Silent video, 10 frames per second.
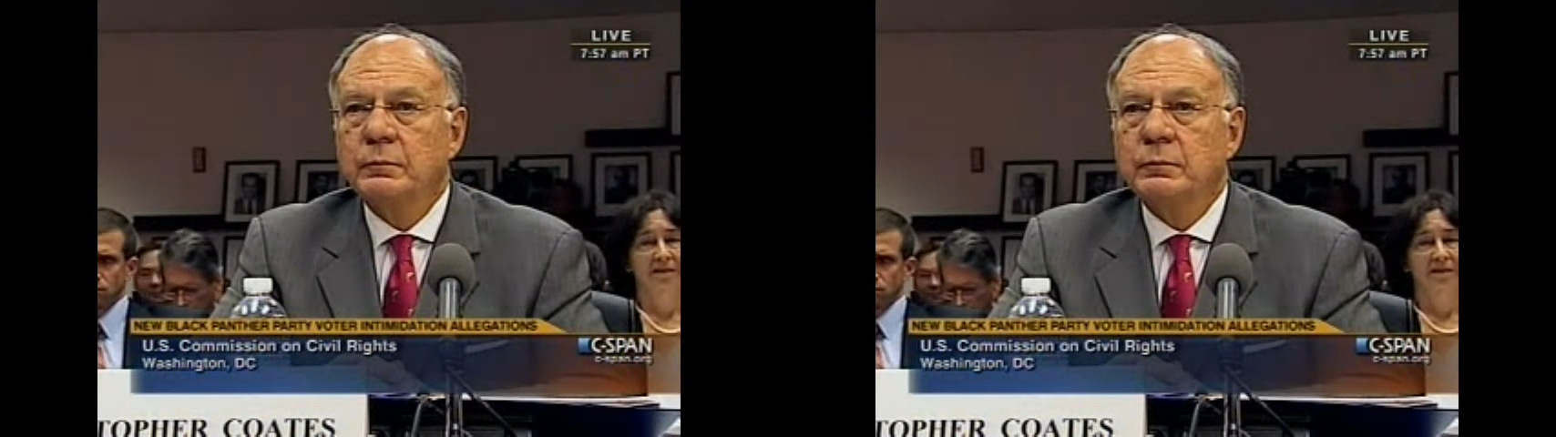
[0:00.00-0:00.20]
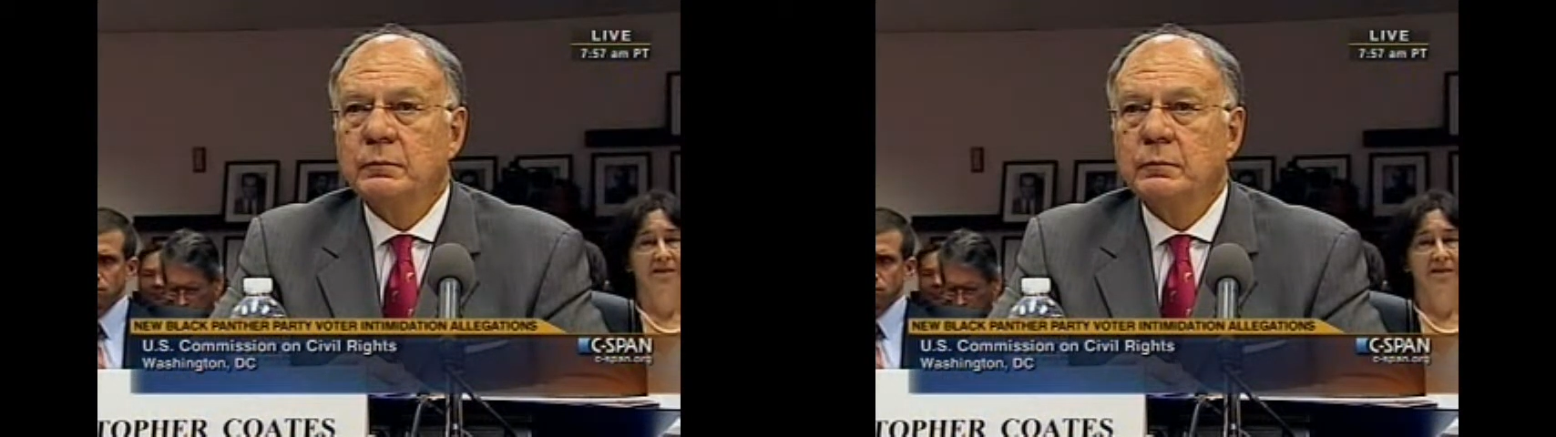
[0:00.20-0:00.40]

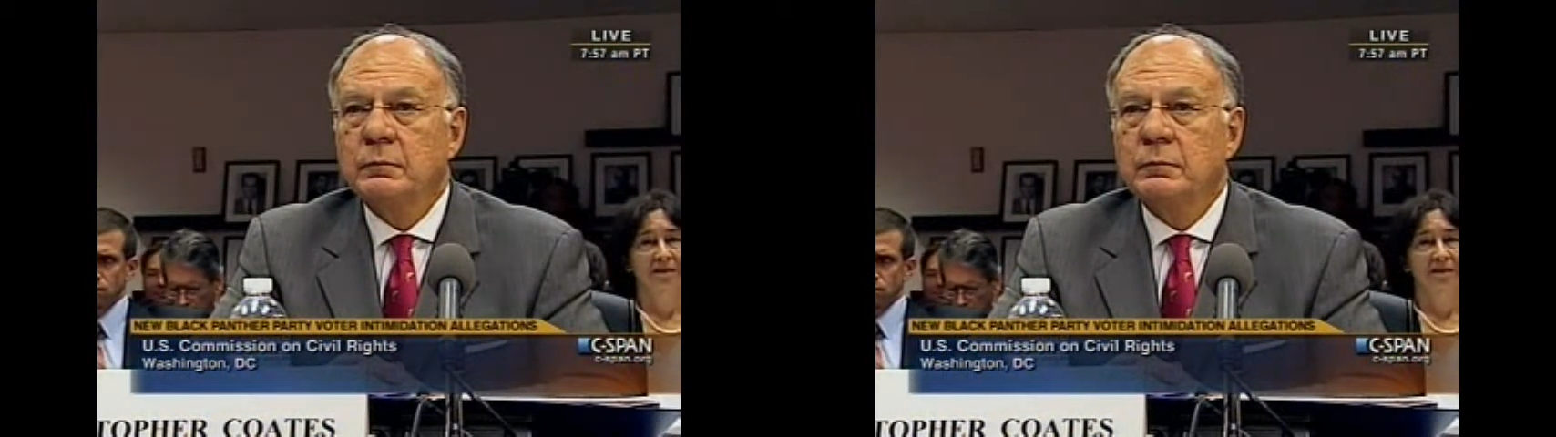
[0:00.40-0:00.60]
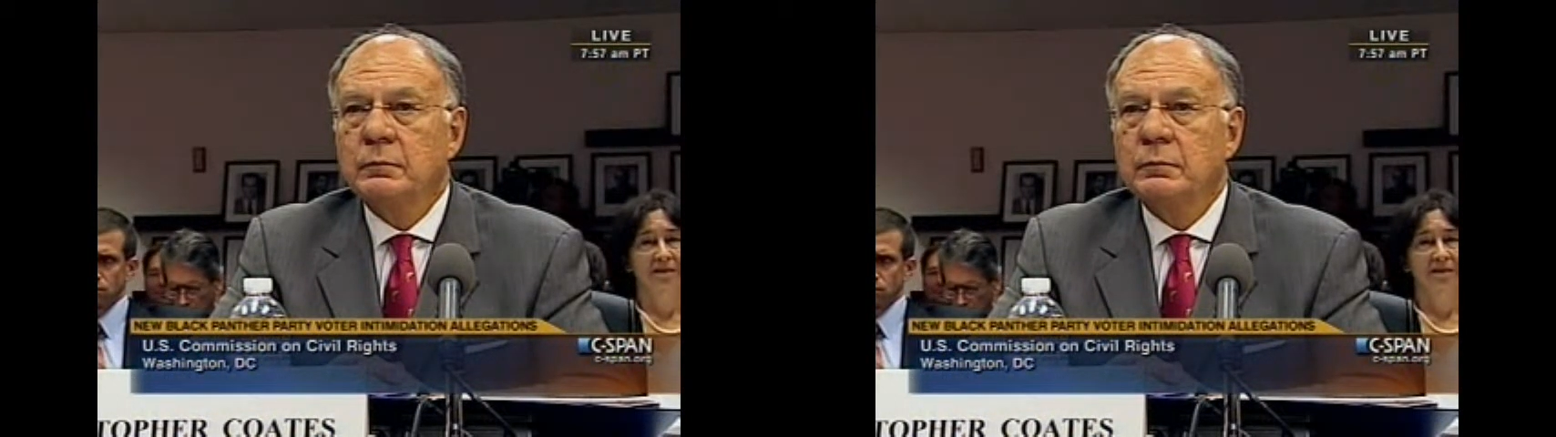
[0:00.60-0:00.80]

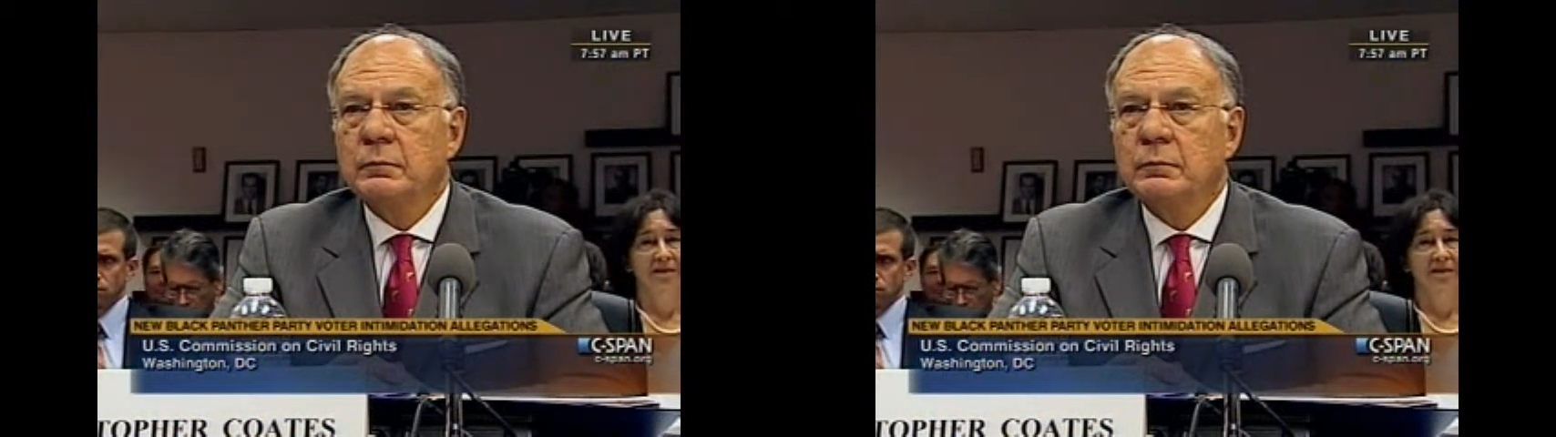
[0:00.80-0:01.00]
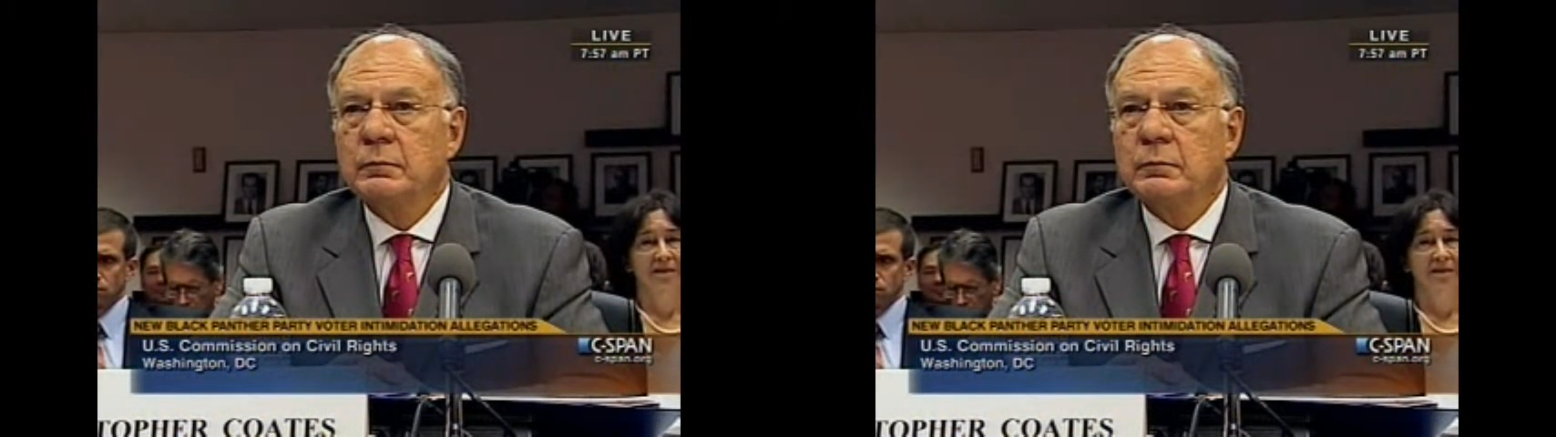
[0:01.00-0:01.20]

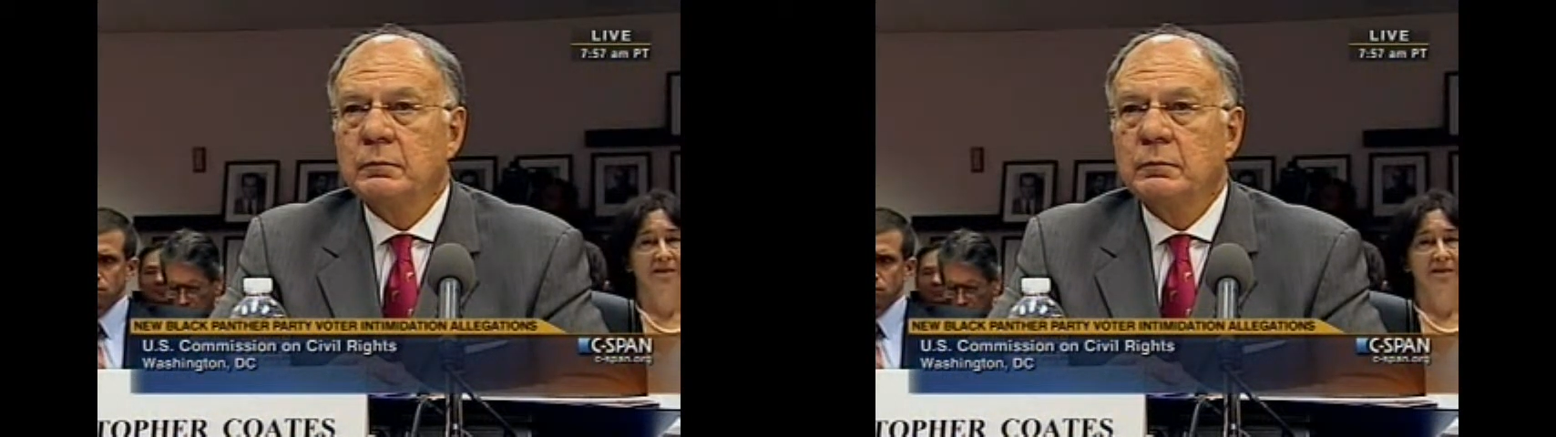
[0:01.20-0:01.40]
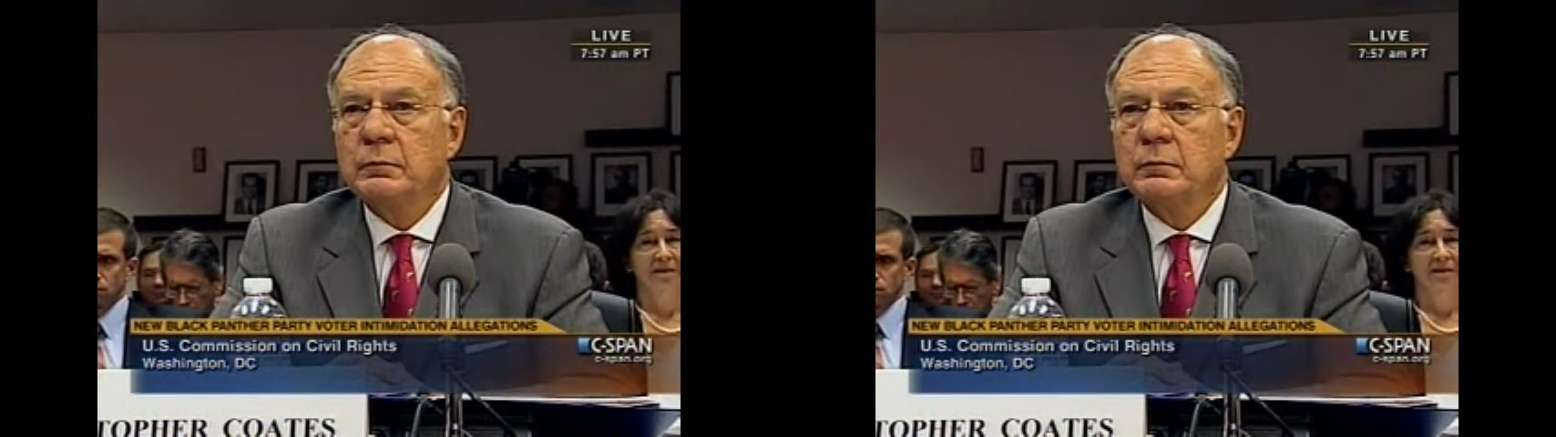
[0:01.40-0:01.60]

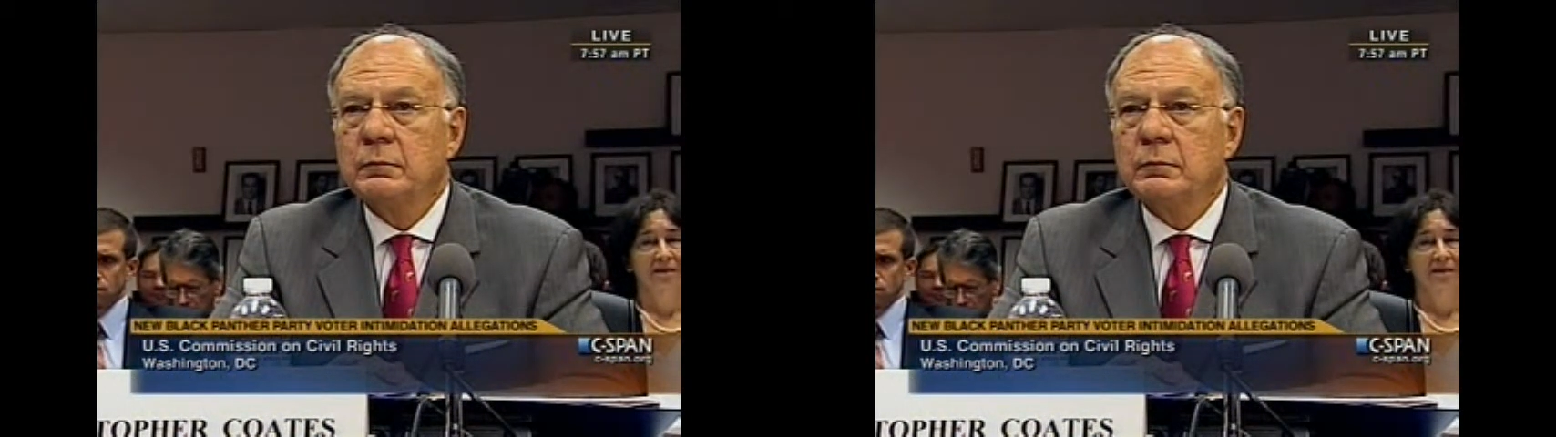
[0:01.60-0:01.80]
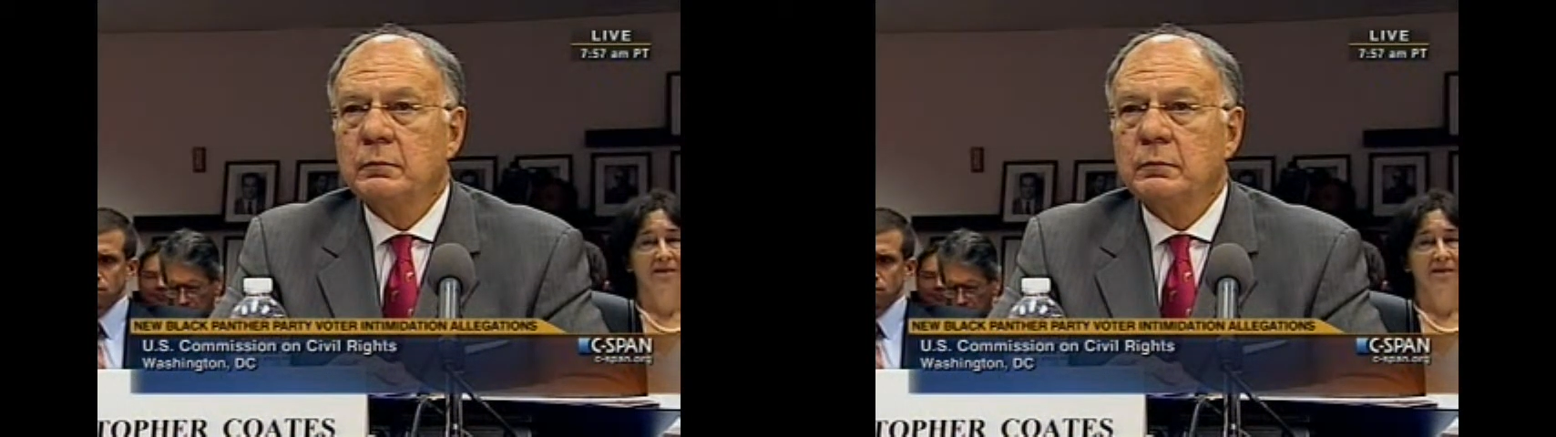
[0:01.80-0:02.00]

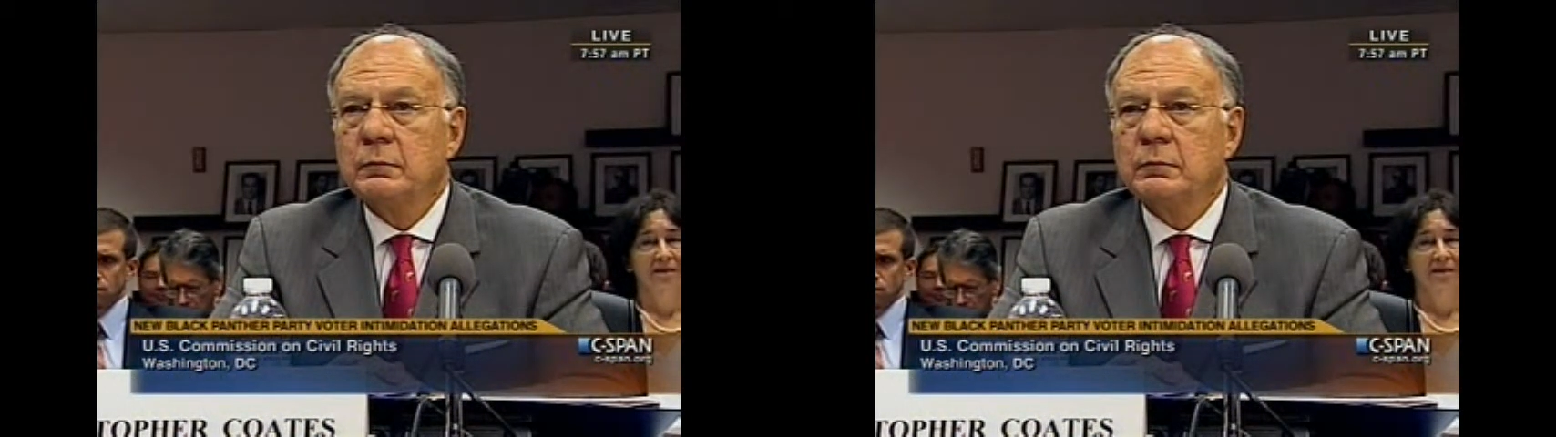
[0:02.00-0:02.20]
Nobody speaks.